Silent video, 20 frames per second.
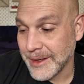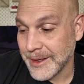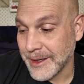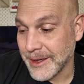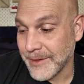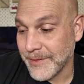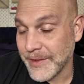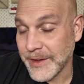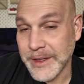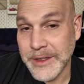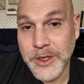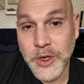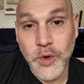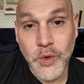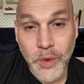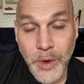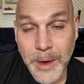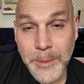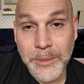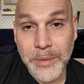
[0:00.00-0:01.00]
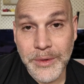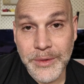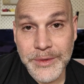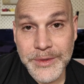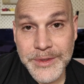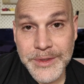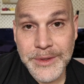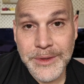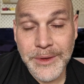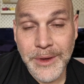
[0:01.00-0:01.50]
if it
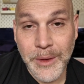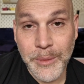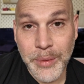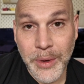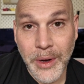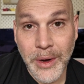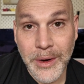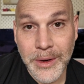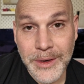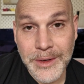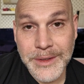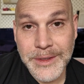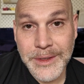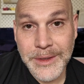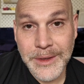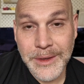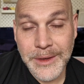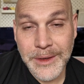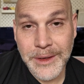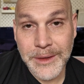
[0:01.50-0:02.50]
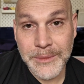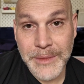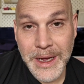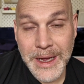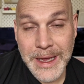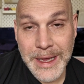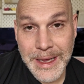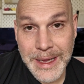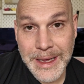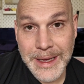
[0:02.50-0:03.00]
crumbles apart in my
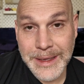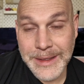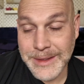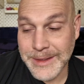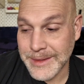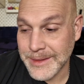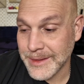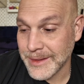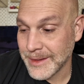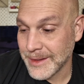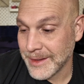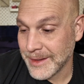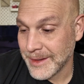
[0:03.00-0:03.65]
hands,